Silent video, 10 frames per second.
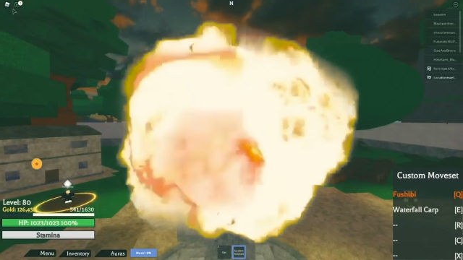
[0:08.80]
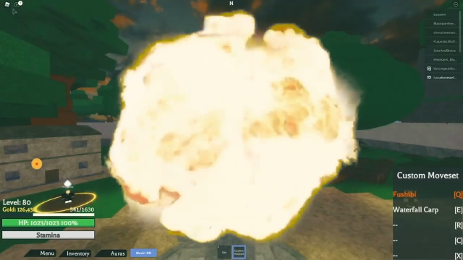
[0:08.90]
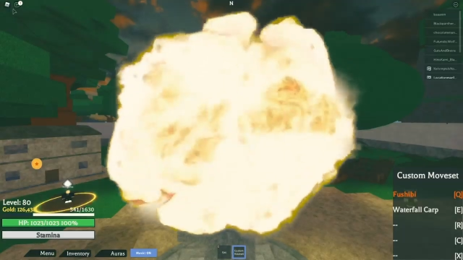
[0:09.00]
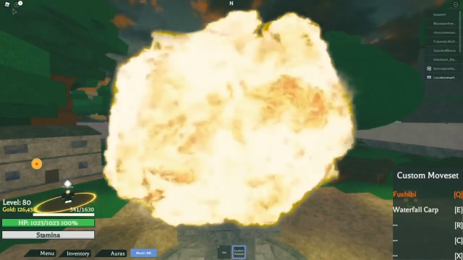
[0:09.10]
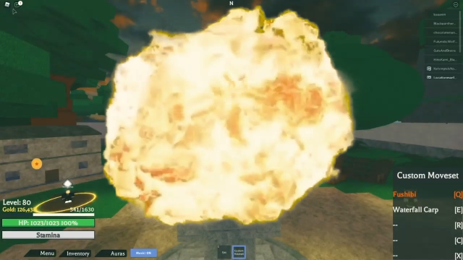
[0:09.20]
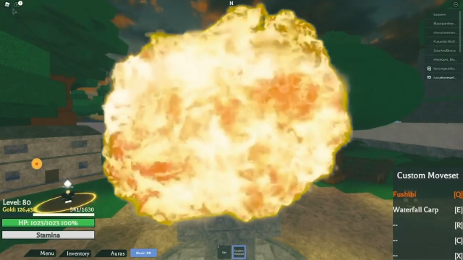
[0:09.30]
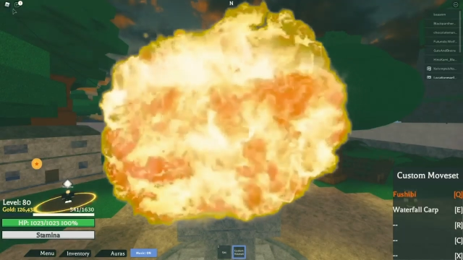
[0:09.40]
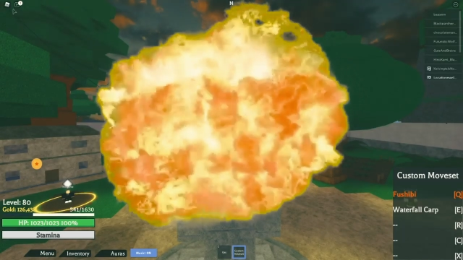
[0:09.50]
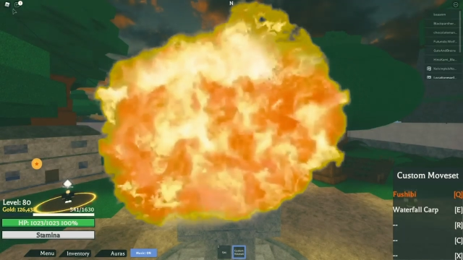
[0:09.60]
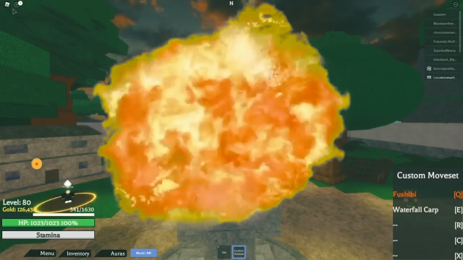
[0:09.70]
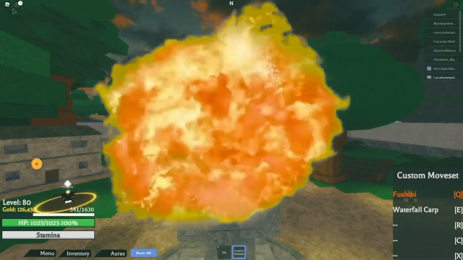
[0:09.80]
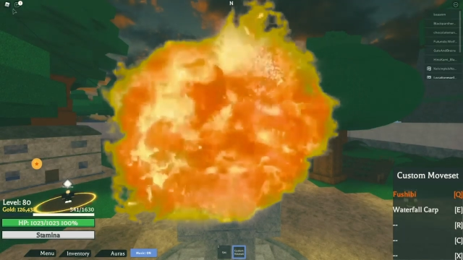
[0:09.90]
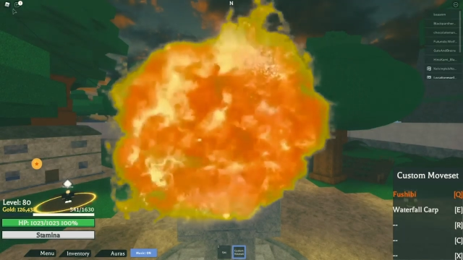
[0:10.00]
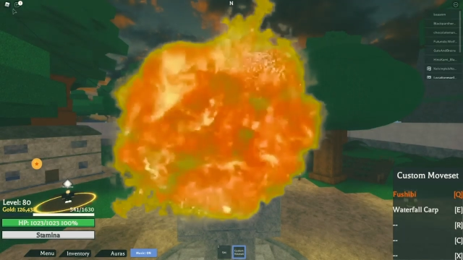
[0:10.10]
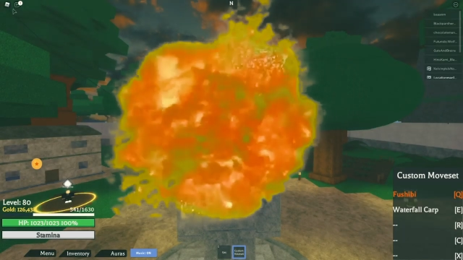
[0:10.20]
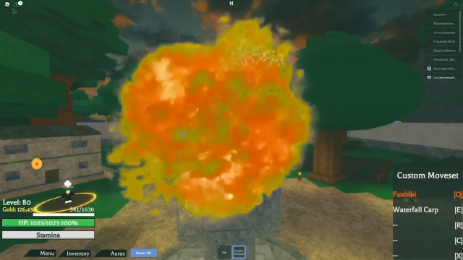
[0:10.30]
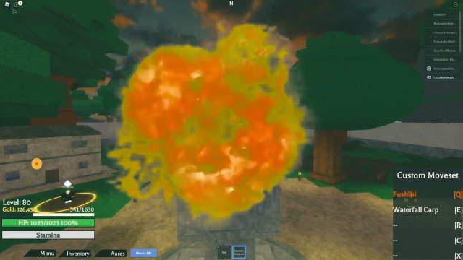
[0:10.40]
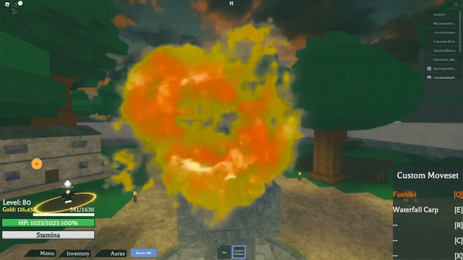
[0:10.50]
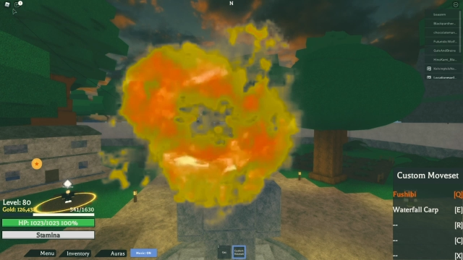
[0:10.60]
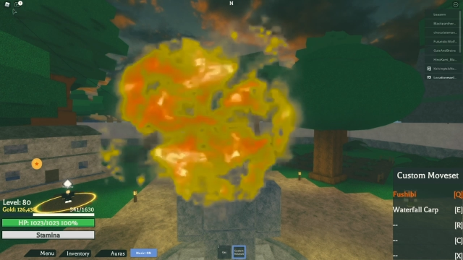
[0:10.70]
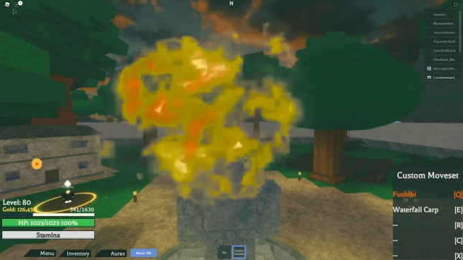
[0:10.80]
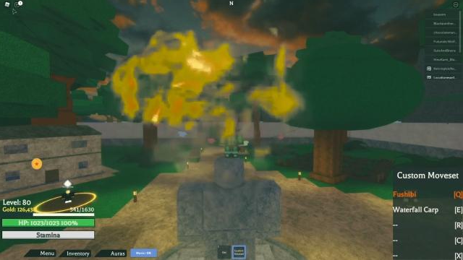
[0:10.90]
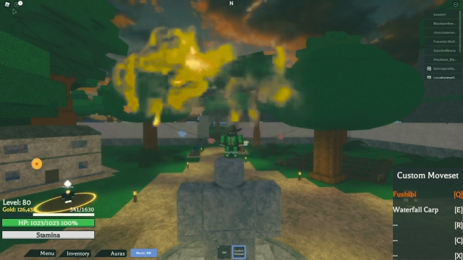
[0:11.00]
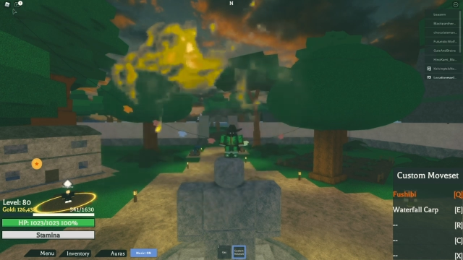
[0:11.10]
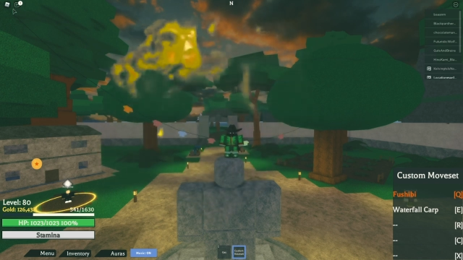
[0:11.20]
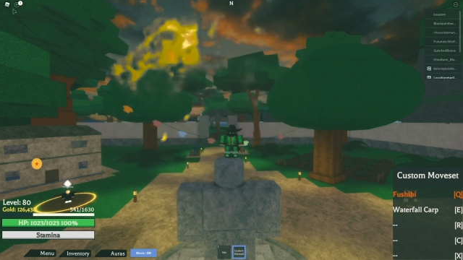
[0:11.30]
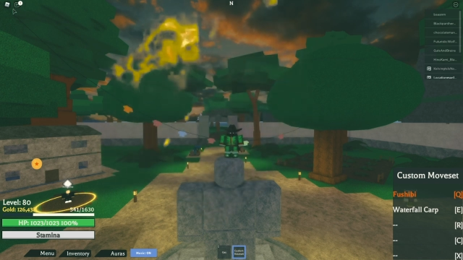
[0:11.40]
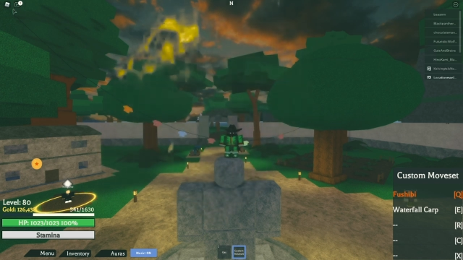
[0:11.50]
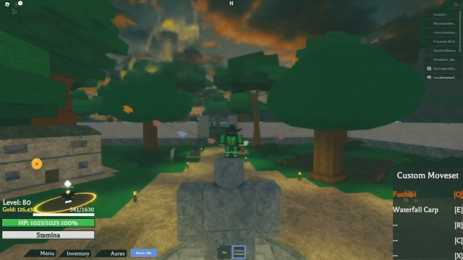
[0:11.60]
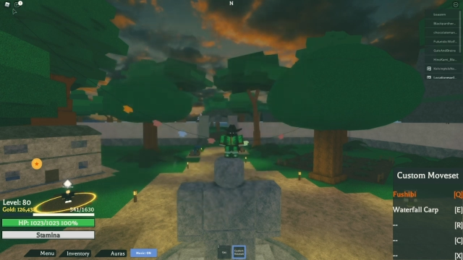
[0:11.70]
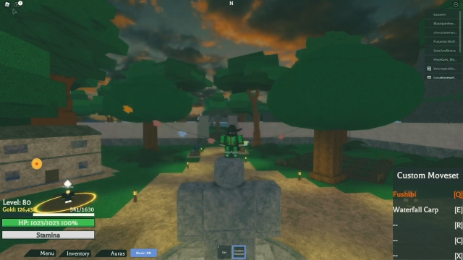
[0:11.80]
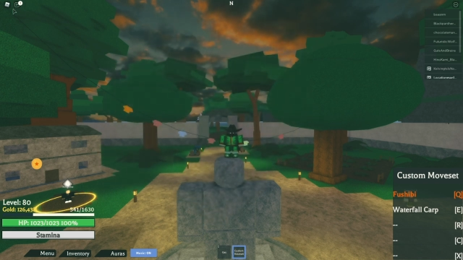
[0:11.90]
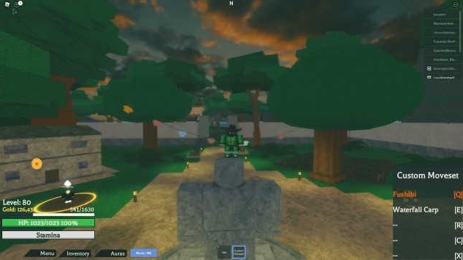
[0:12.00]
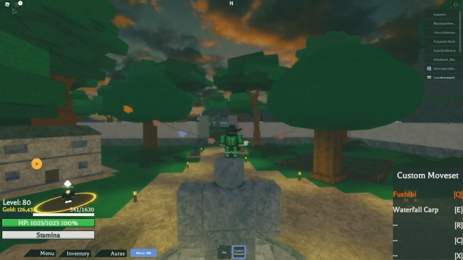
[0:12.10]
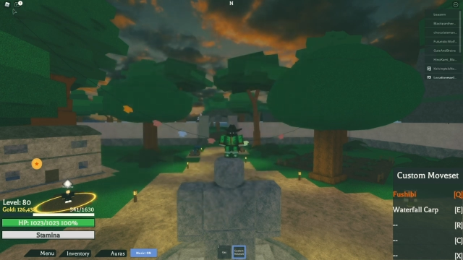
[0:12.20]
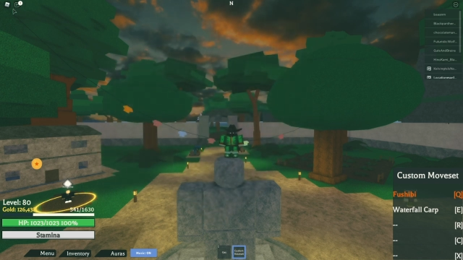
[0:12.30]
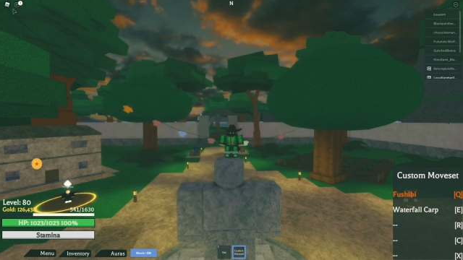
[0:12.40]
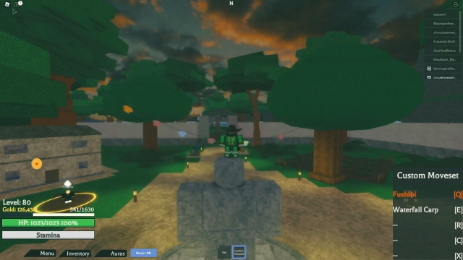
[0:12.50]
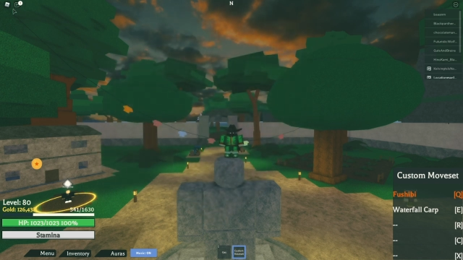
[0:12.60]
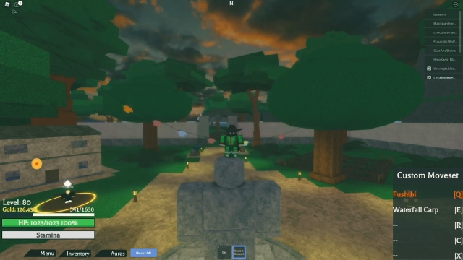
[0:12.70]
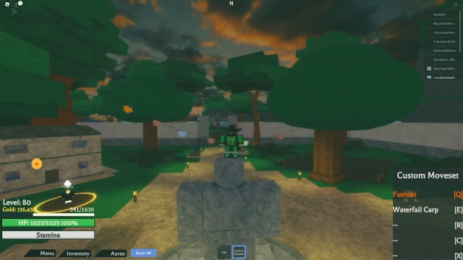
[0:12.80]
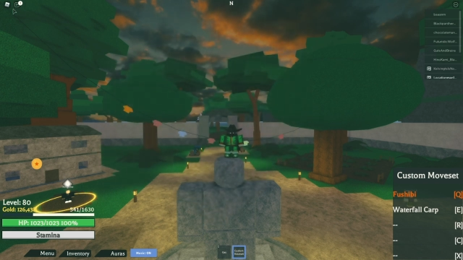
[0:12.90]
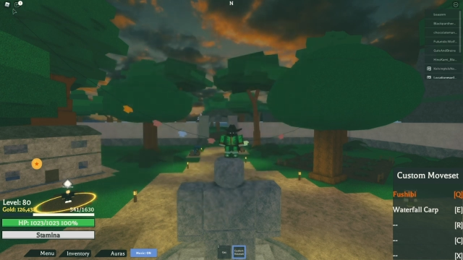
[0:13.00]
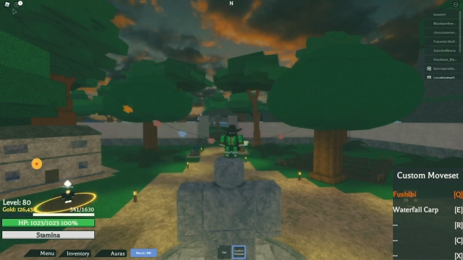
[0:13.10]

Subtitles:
Nobody's mouth can be seen.